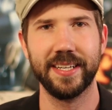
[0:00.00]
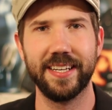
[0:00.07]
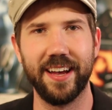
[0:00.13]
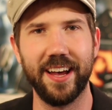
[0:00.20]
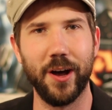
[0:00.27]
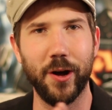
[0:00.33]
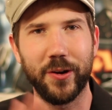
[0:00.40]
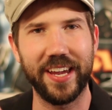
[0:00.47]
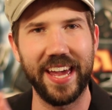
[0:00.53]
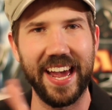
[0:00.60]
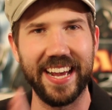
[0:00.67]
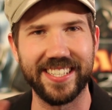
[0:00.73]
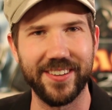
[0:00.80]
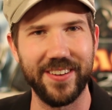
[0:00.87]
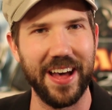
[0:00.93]

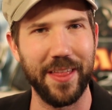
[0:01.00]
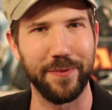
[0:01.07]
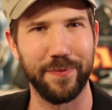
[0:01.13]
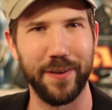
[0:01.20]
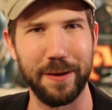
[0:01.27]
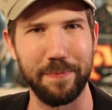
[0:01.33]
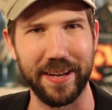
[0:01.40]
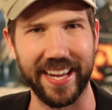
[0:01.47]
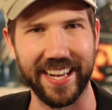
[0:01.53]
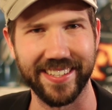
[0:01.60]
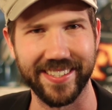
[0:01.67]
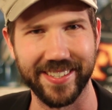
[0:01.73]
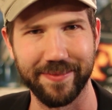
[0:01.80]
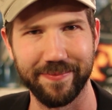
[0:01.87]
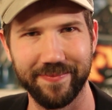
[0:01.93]
Okay, so now the fun
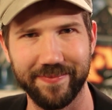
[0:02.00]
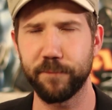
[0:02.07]
begins.